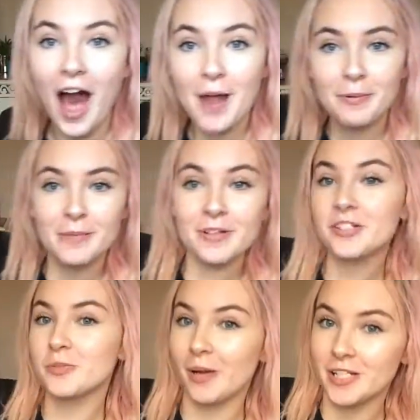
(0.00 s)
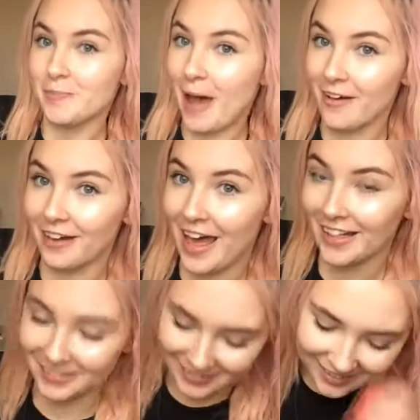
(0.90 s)
I pretty much just went to
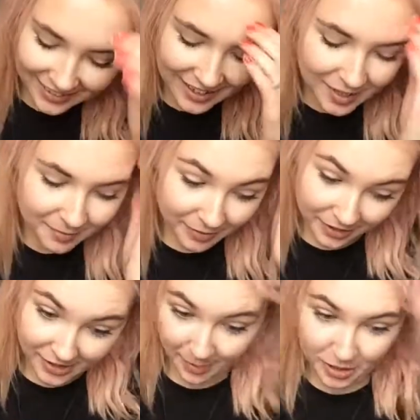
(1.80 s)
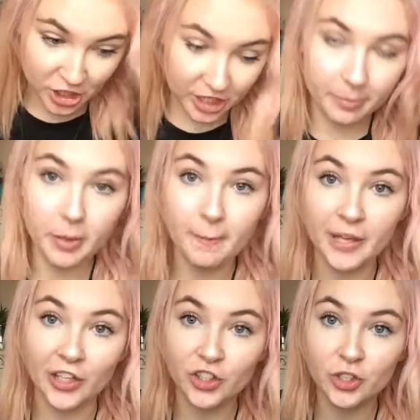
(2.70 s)
Poundland because I'm a cheap
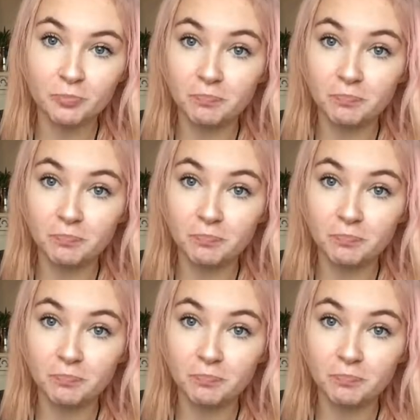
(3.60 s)
bitch.